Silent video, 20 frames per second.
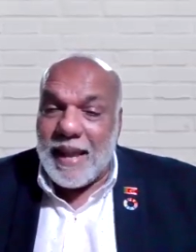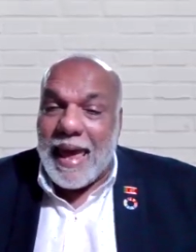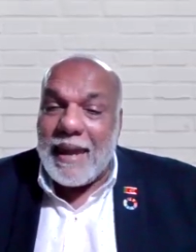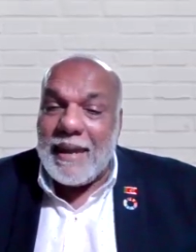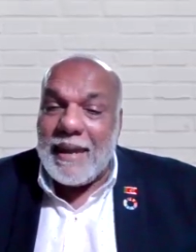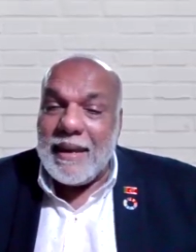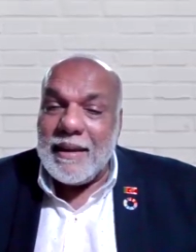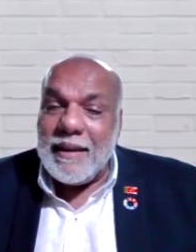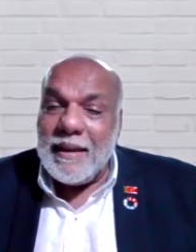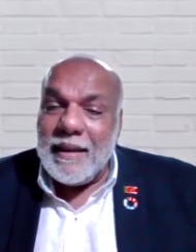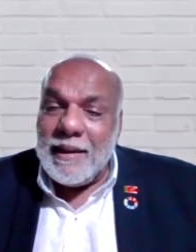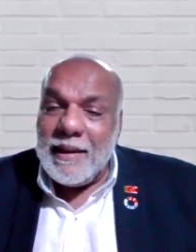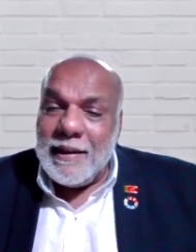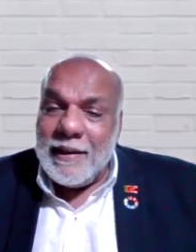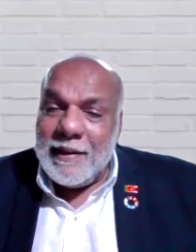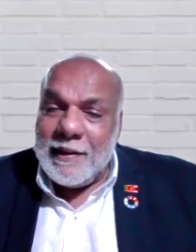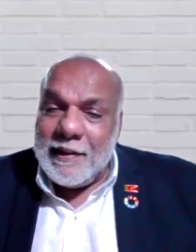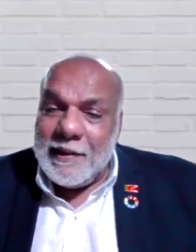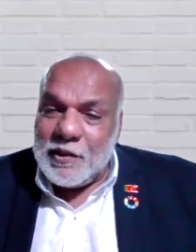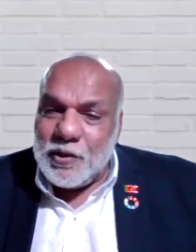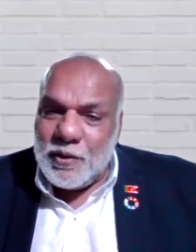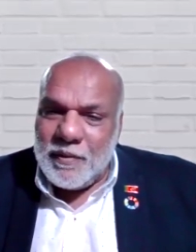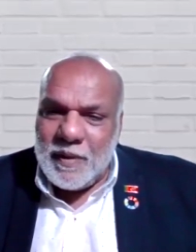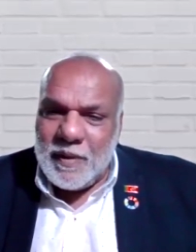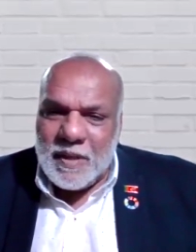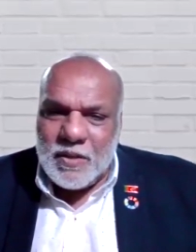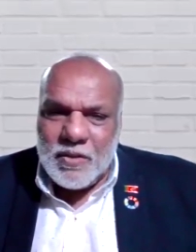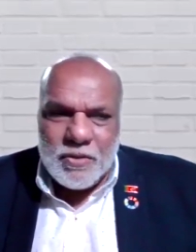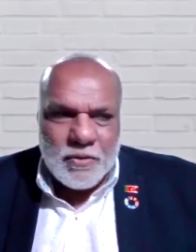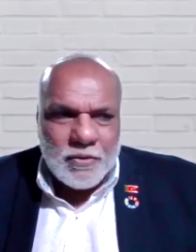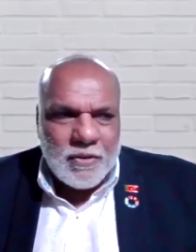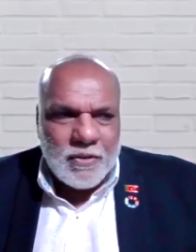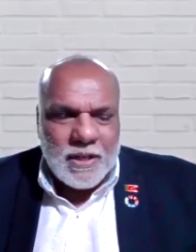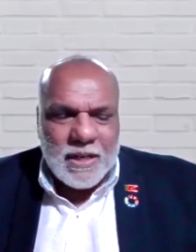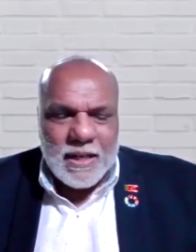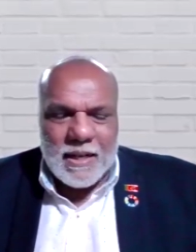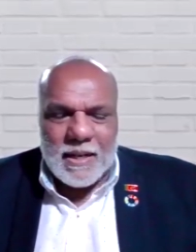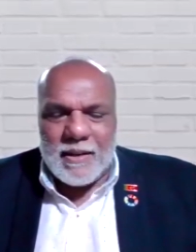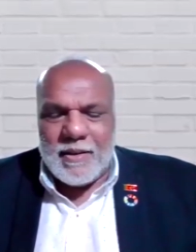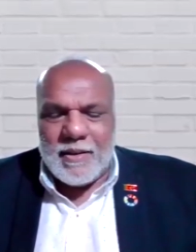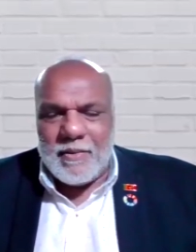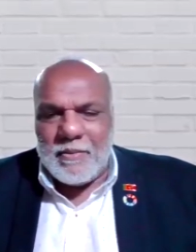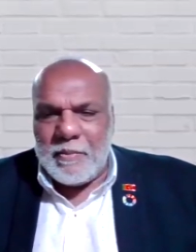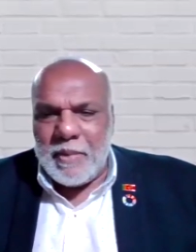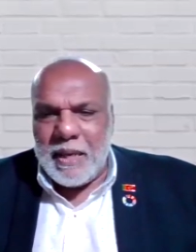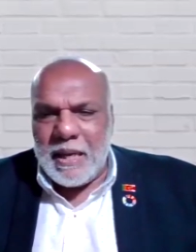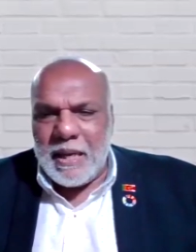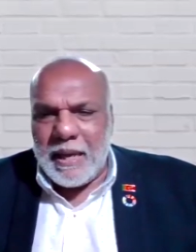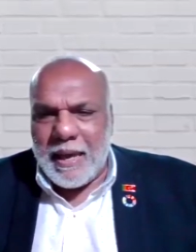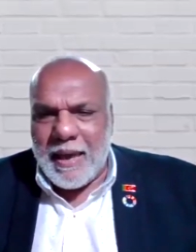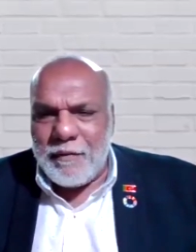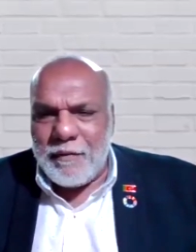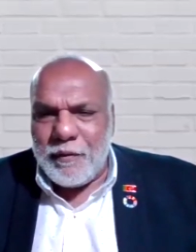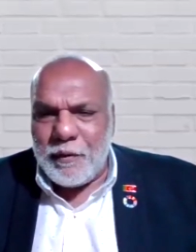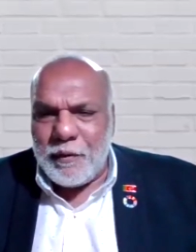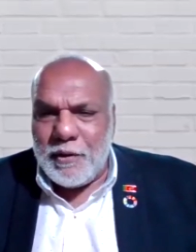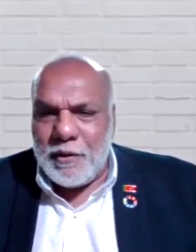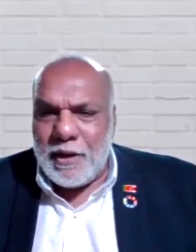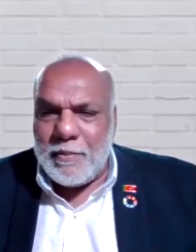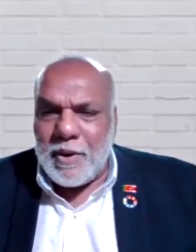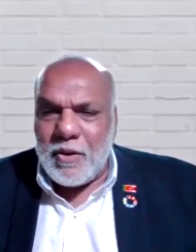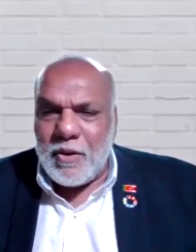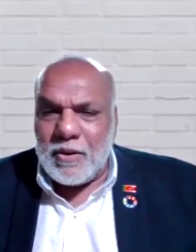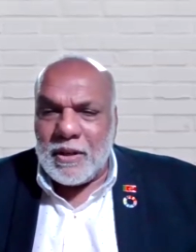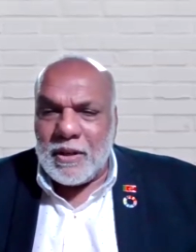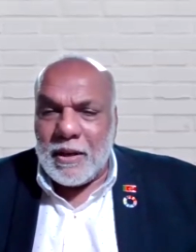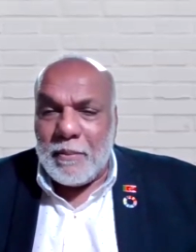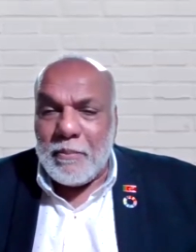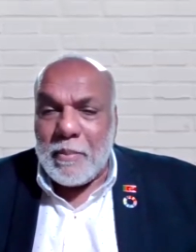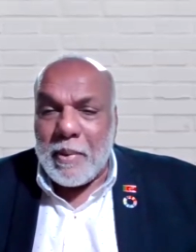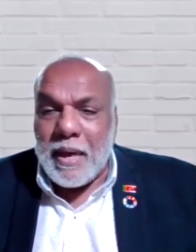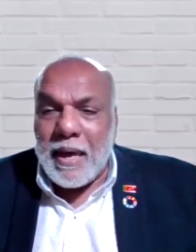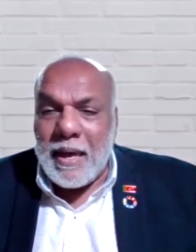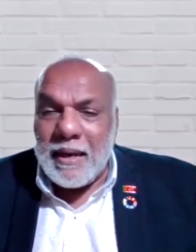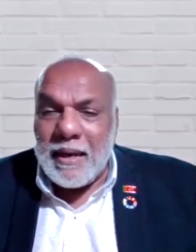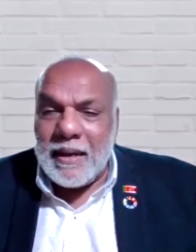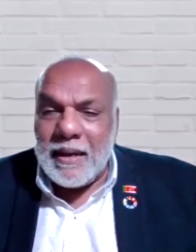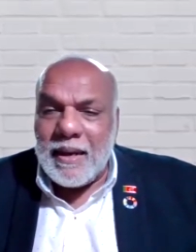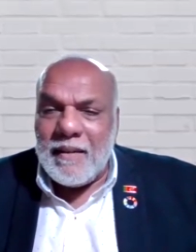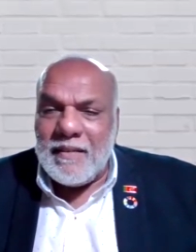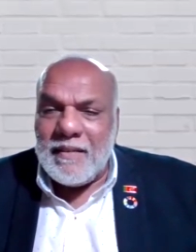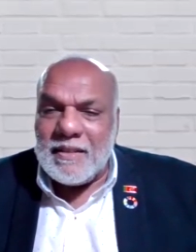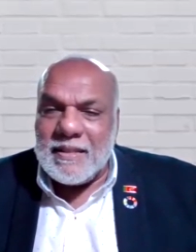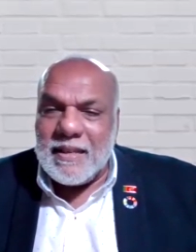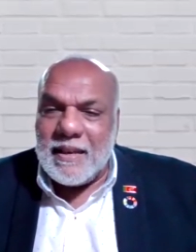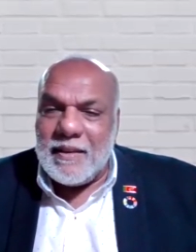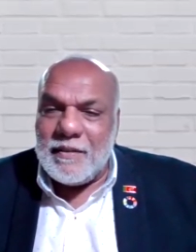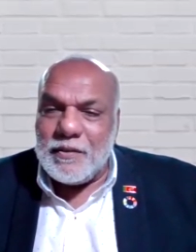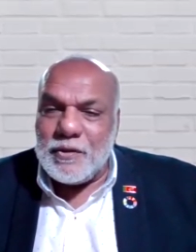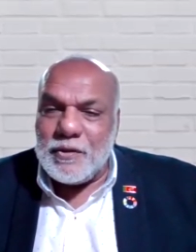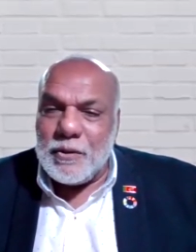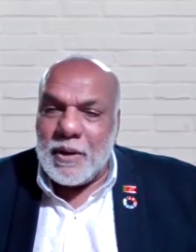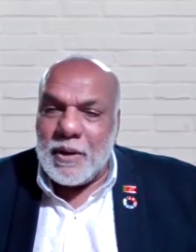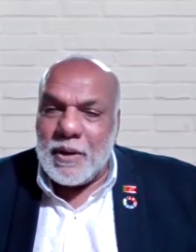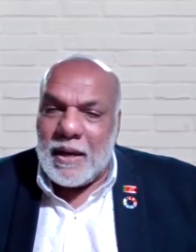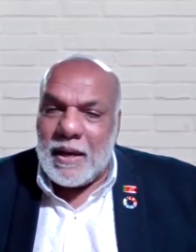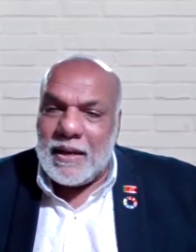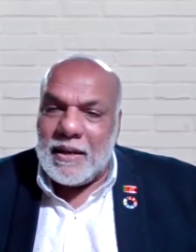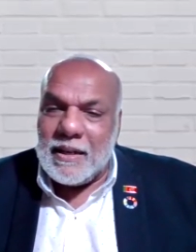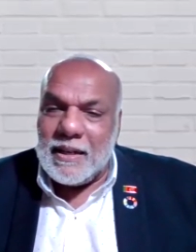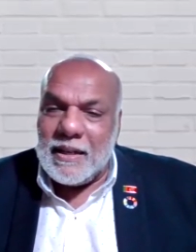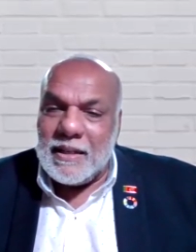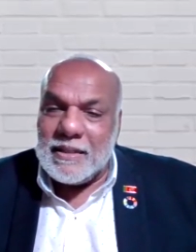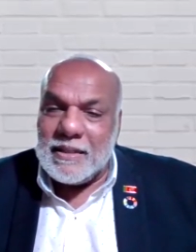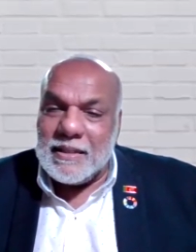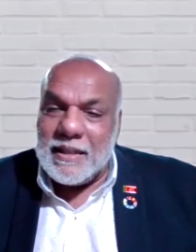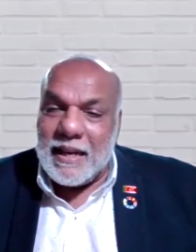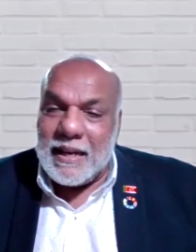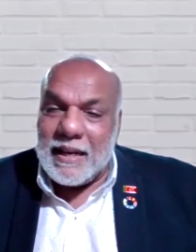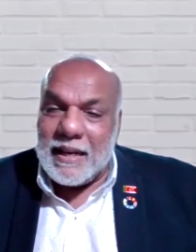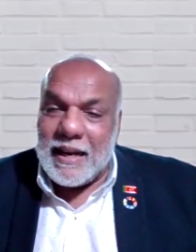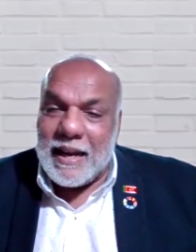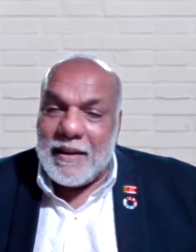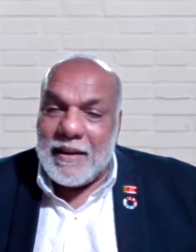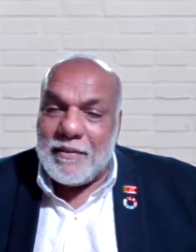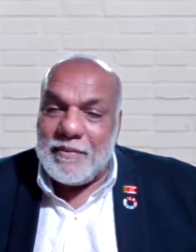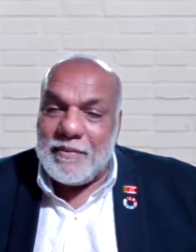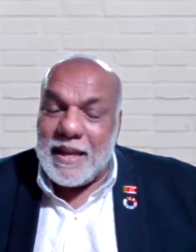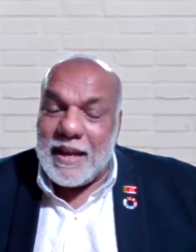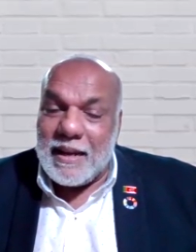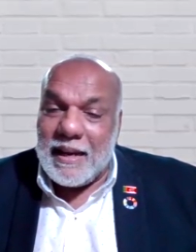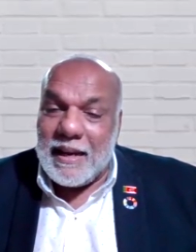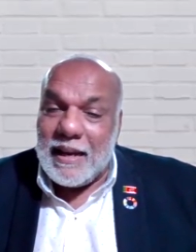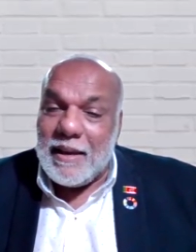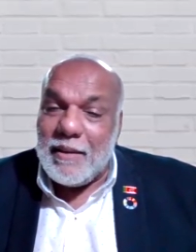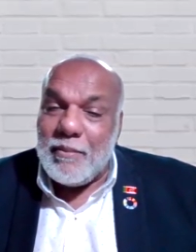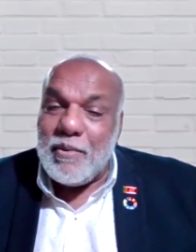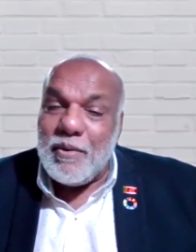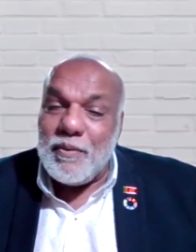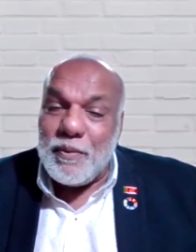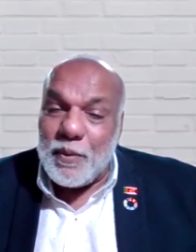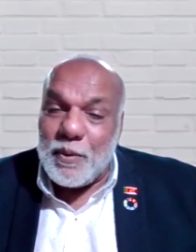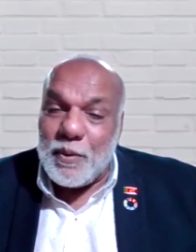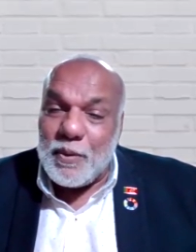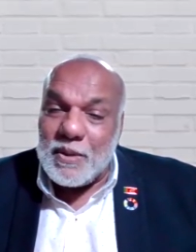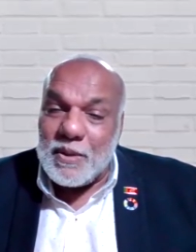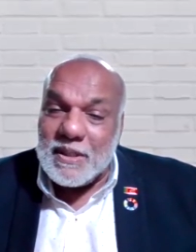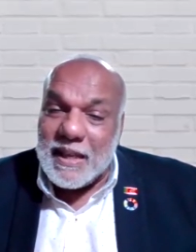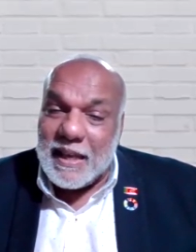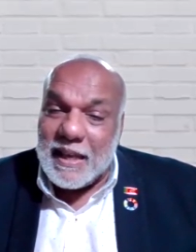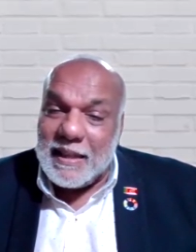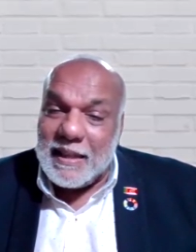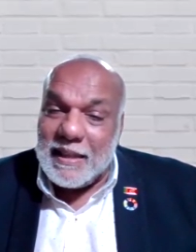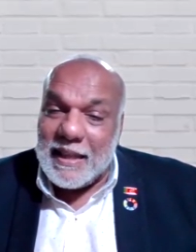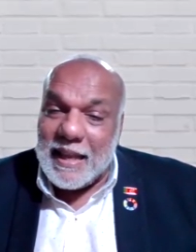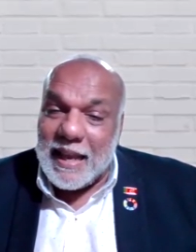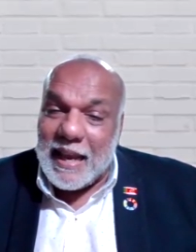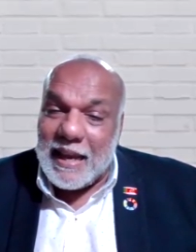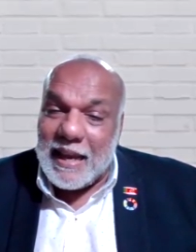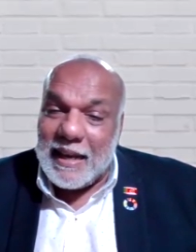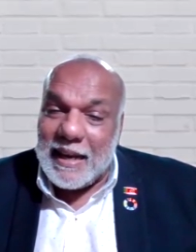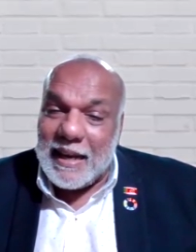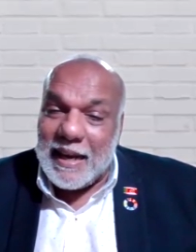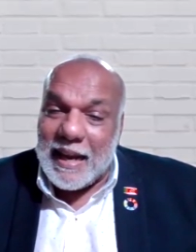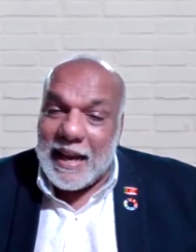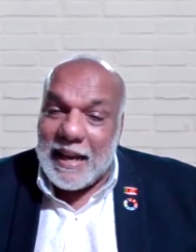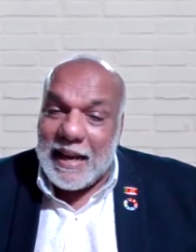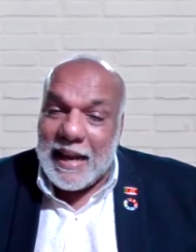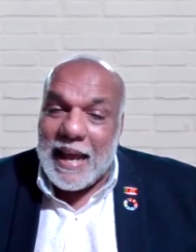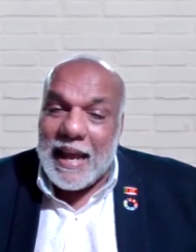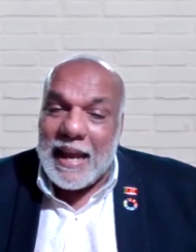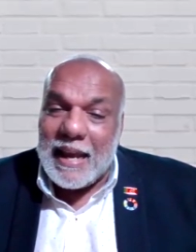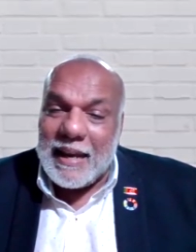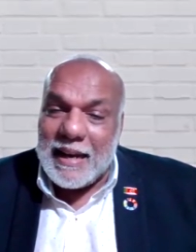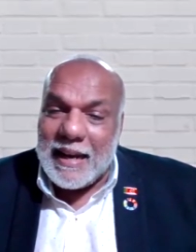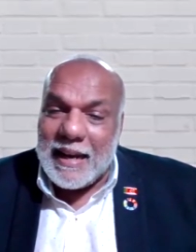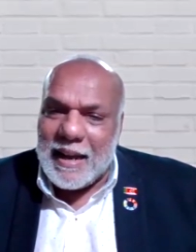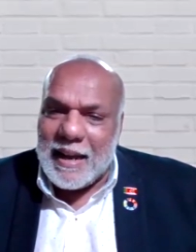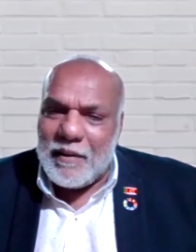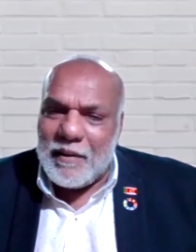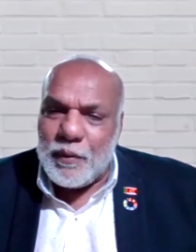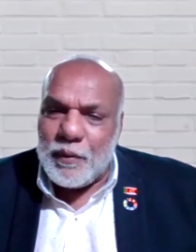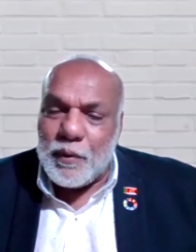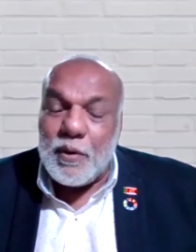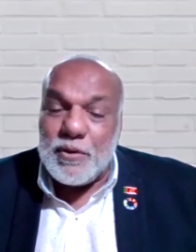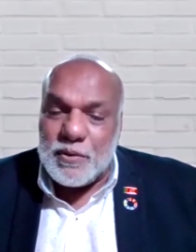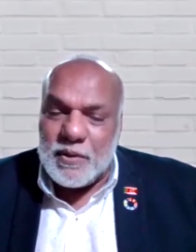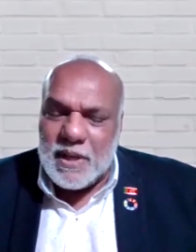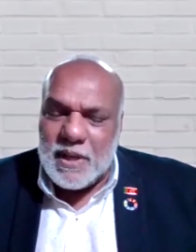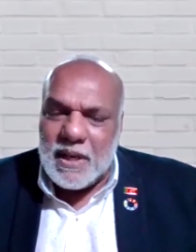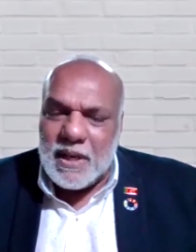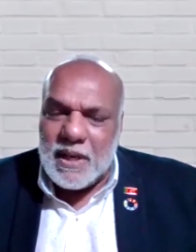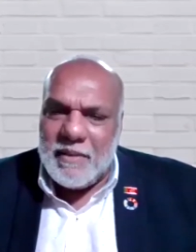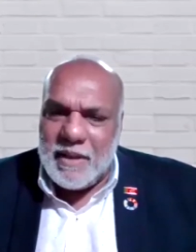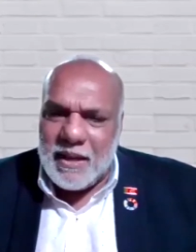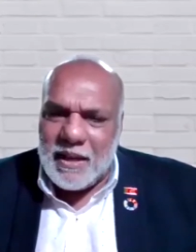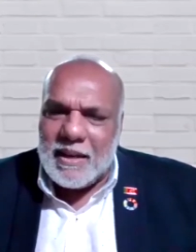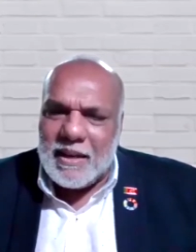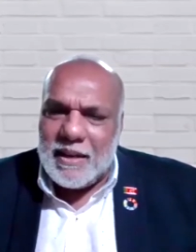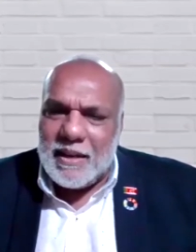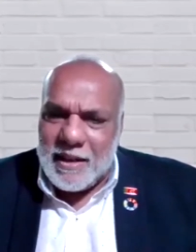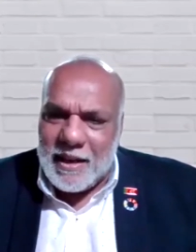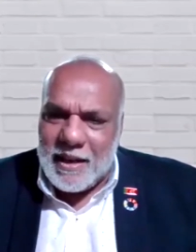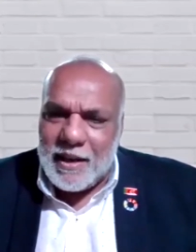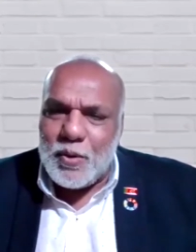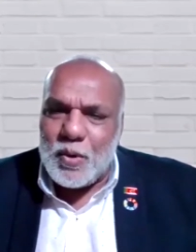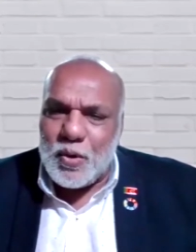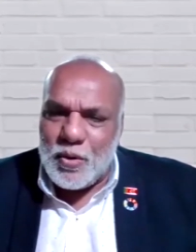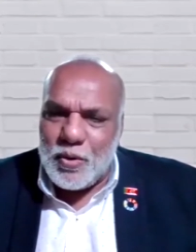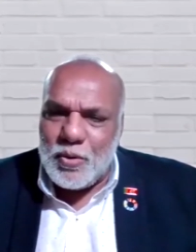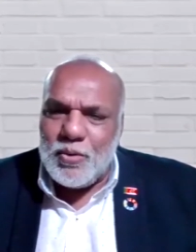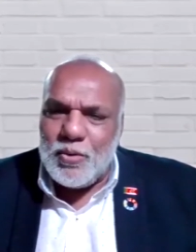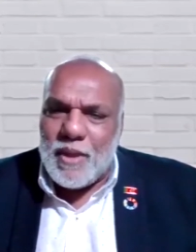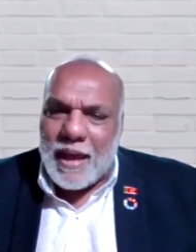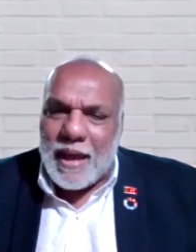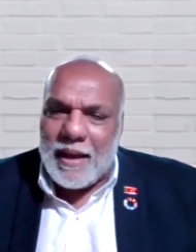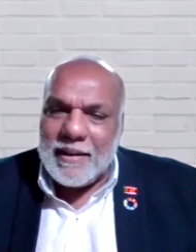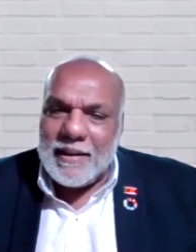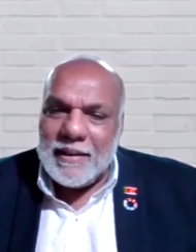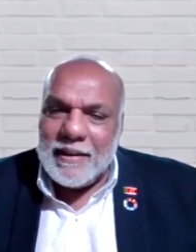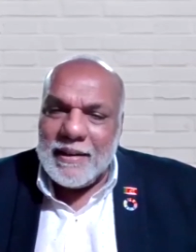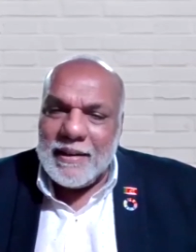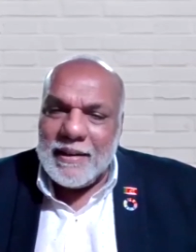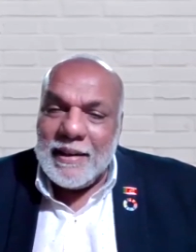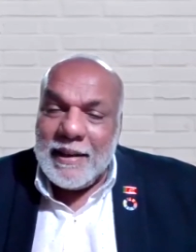of land. So we should be careful about comparing ourselves to countries that have that labor force and land. And unfortunately, we continue to do that.